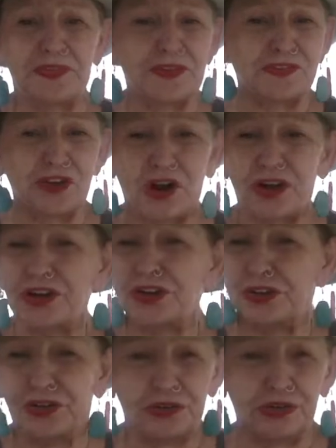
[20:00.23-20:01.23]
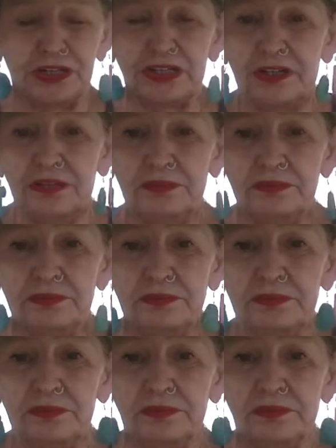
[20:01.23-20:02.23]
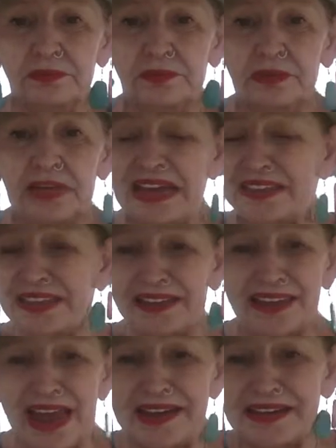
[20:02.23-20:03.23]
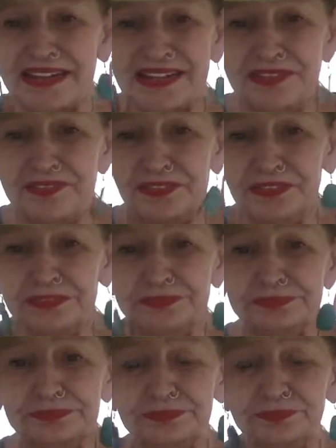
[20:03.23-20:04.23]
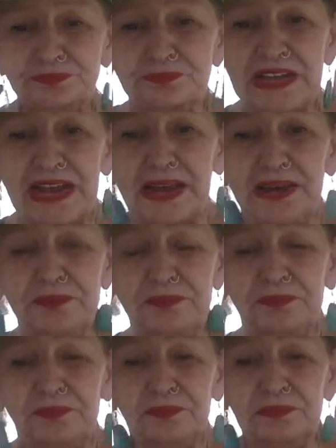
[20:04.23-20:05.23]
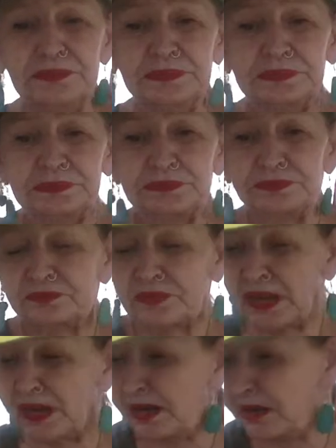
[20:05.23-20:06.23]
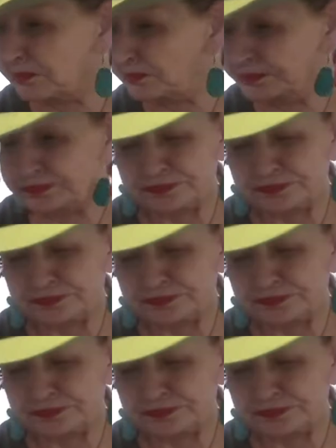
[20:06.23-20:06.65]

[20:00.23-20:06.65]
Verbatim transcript: the dark good and the light evil. Okay? Um,